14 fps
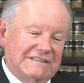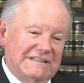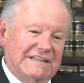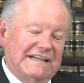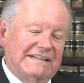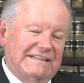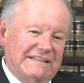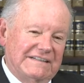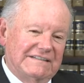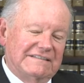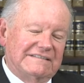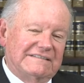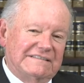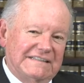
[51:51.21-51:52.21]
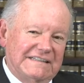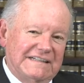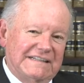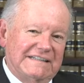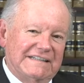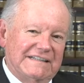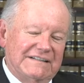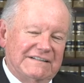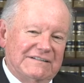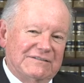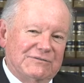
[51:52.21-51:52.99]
you, I did. I did.